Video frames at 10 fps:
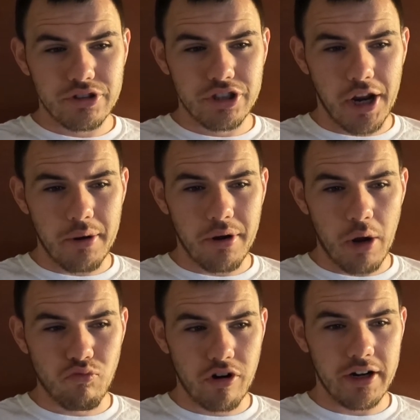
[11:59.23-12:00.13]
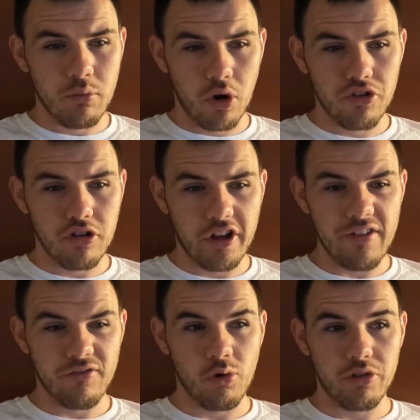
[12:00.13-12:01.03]
you know, I really was
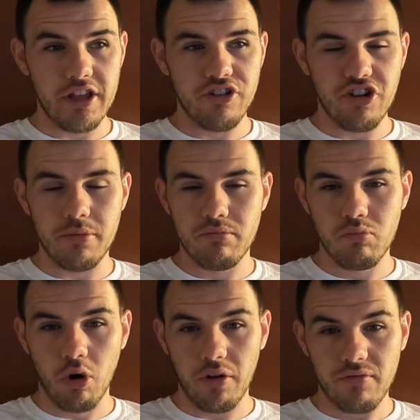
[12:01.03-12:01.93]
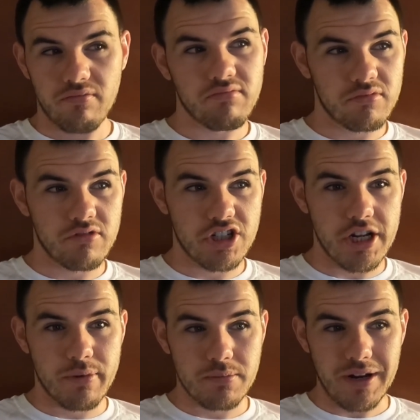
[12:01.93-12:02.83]
looking for one of the
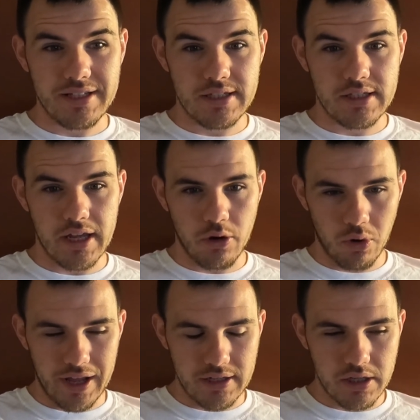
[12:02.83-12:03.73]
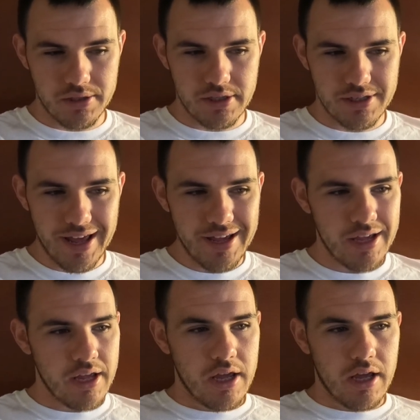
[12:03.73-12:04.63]
cheapest places in Orlando to stay.
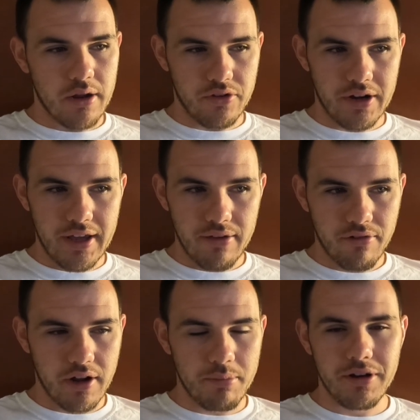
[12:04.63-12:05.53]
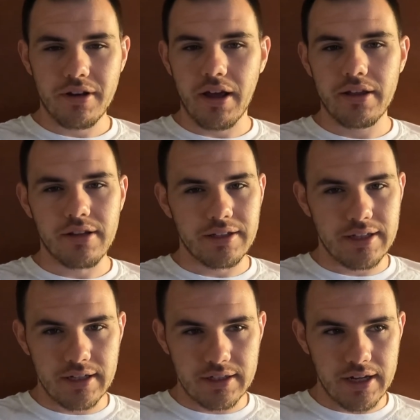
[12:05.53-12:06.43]
I was only here for a couple of nights. I
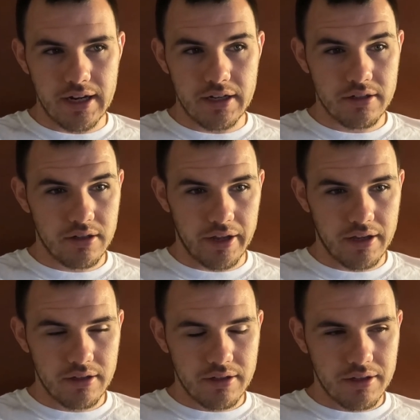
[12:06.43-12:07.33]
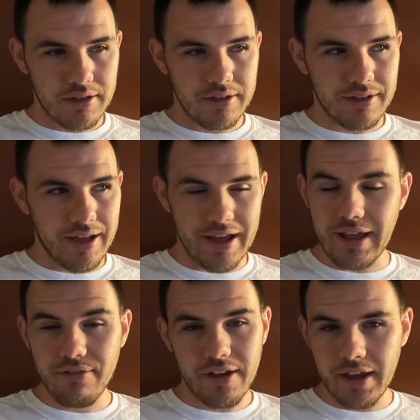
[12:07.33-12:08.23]
didn't need like
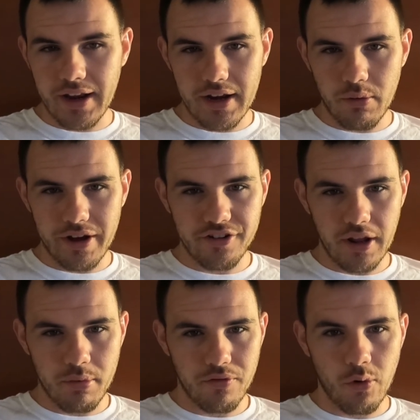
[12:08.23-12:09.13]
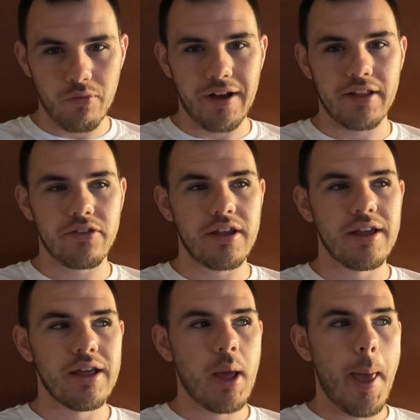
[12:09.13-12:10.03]
anything in any way, shape or form fancy,
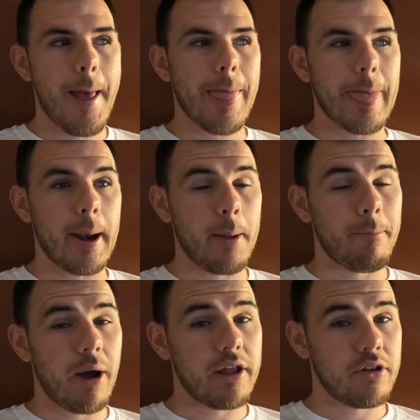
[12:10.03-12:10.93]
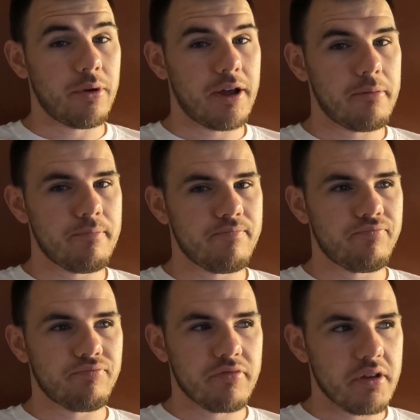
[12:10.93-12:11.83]
and I might do it.
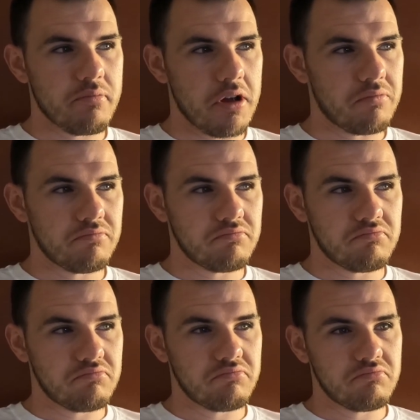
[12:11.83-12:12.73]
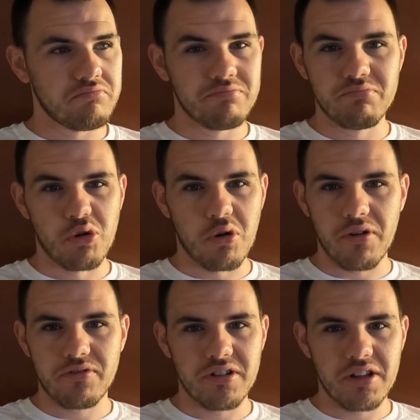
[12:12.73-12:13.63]
But more
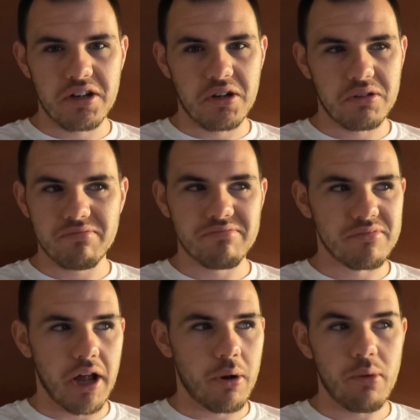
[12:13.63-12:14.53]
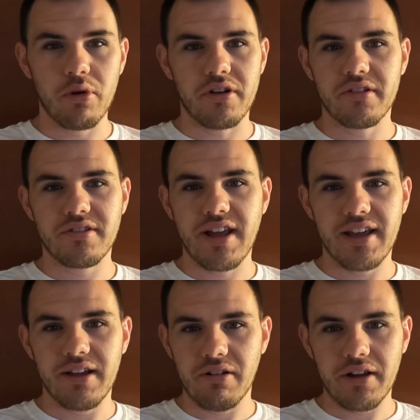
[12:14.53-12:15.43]
often than not, no, I wouldn't stay
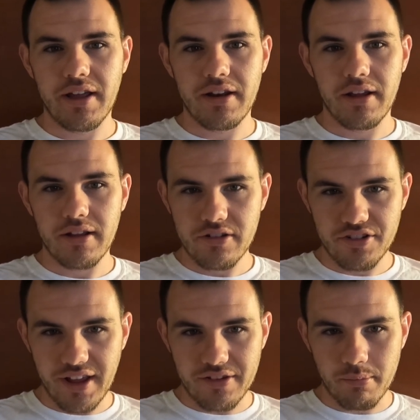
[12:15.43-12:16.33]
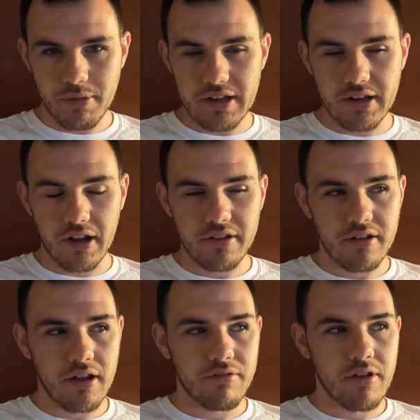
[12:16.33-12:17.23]
here again. It just hasn't been nice
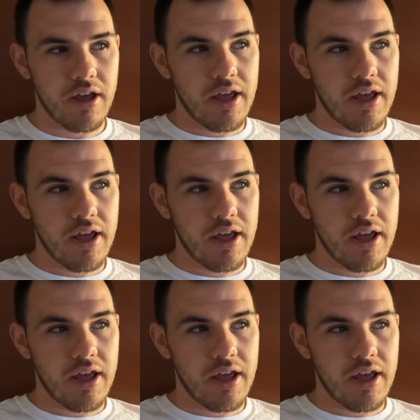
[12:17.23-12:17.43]
enough.